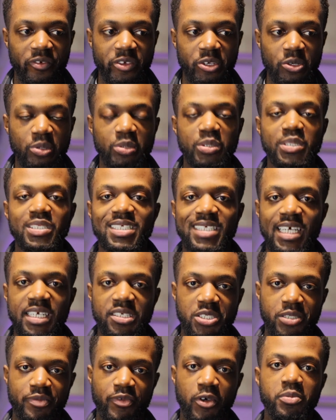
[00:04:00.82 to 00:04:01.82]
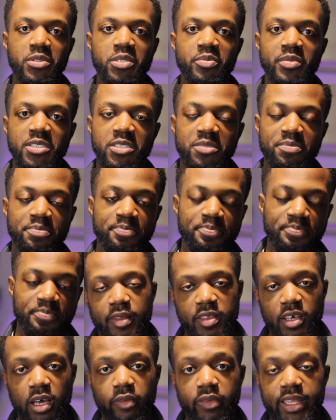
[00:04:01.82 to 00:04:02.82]
renewed sense of optimism.
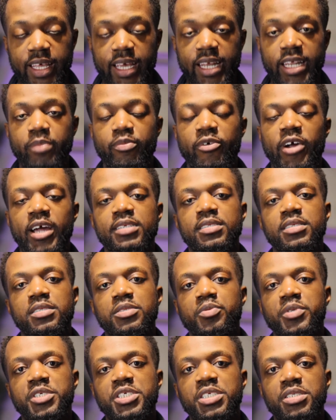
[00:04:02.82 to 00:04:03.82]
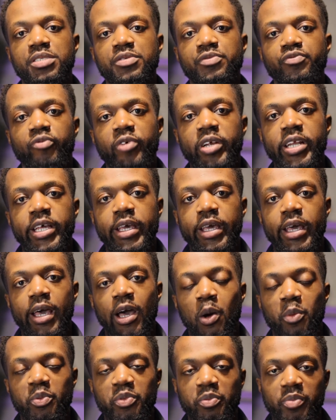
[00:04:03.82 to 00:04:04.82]
The other daily practice which has really
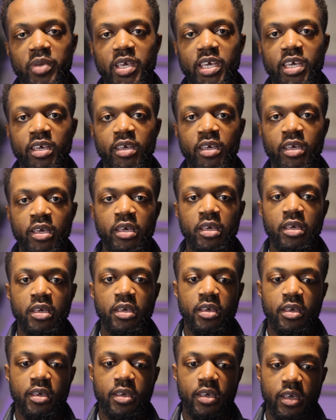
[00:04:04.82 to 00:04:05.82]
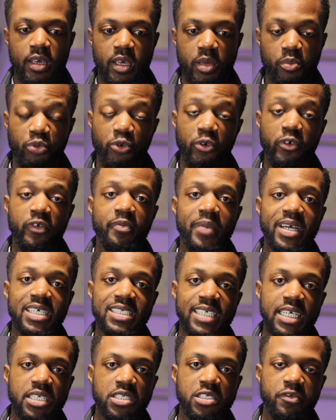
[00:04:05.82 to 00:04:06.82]
helped me improve my
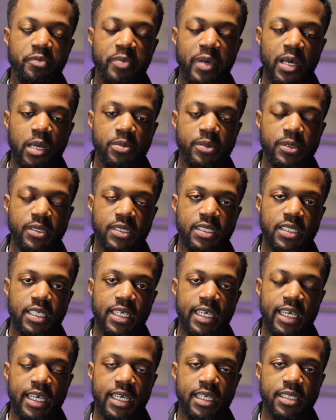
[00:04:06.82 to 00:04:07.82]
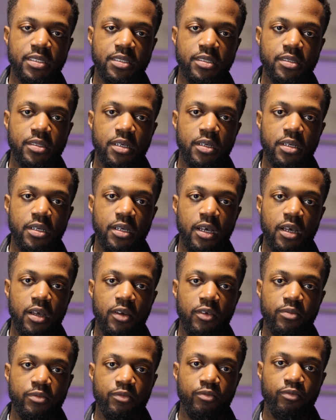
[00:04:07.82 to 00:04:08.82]
sense of purpose is
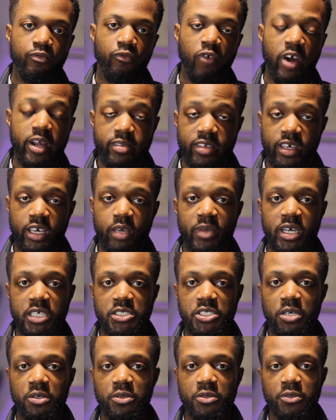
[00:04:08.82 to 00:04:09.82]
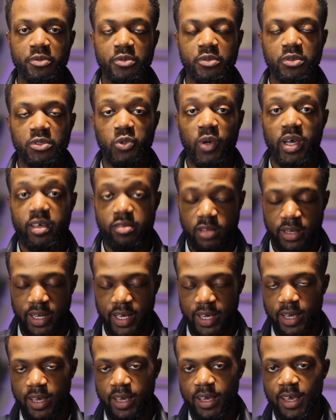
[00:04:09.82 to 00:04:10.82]
writing in my journal twice a
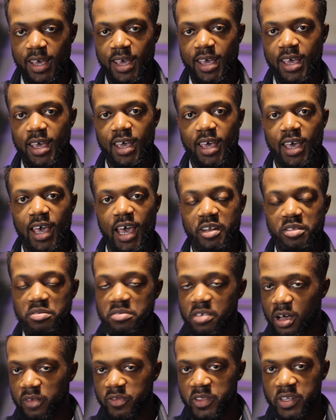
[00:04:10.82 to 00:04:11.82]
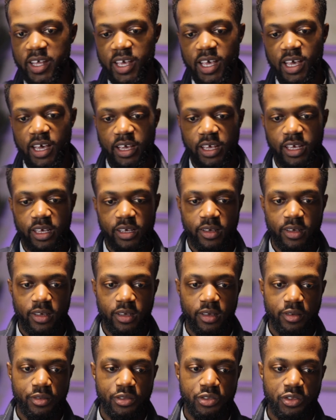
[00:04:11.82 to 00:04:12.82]
day. At the start of the day, I
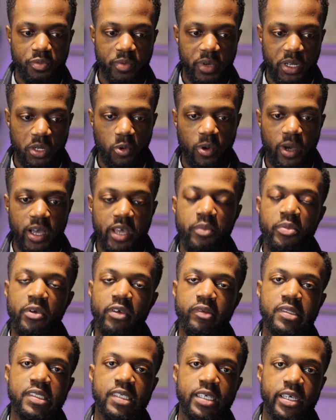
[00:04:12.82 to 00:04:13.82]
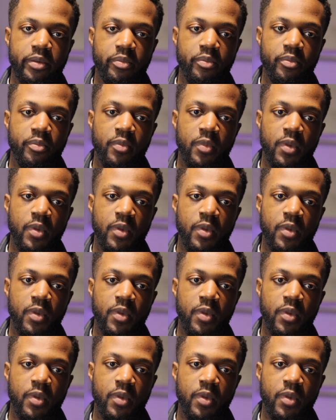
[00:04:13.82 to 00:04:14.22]
spend quite a bit of time